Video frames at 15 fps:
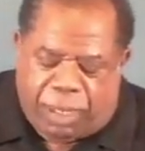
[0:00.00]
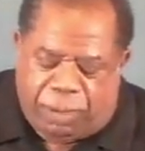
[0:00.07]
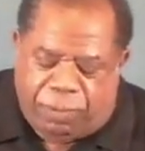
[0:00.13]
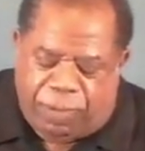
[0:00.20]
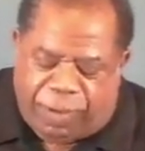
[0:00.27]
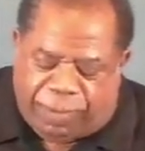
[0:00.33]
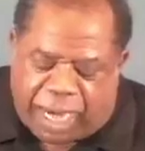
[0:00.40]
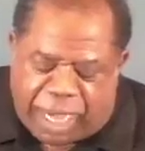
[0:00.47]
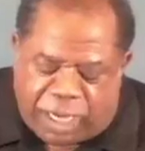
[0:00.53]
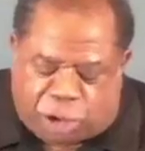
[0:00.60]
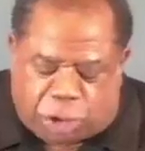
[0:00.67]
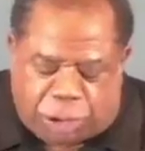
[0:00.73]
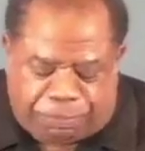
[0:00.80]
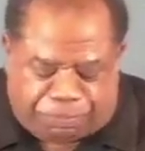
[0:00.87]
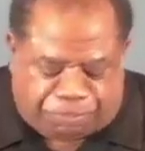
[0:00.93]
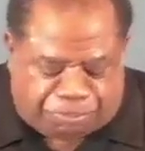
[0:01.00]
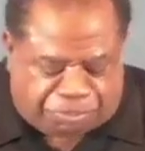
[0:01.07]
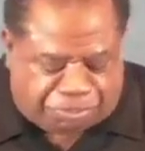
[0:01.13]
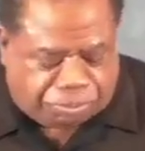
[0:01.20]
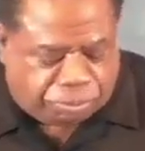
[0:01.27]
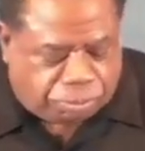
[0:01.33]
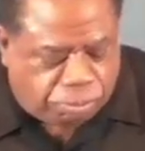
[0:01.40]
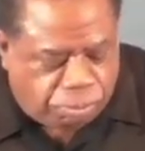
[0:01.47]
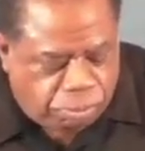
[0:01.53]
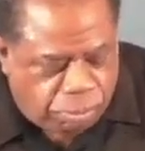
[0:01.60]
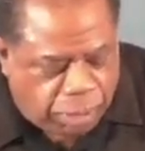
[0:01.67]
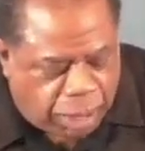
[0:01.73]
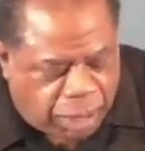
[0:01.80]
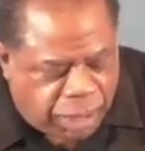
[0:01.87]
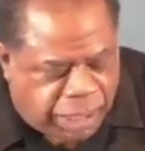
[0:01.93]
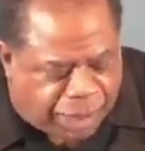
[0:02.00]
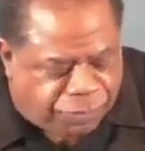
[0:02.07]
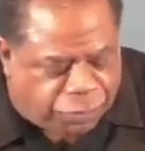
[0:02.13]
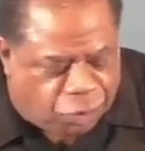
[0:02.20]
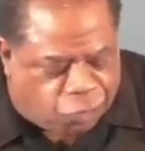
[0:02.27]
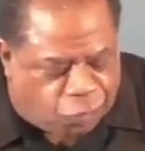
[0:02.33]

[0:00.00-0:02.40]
In Revelation chapter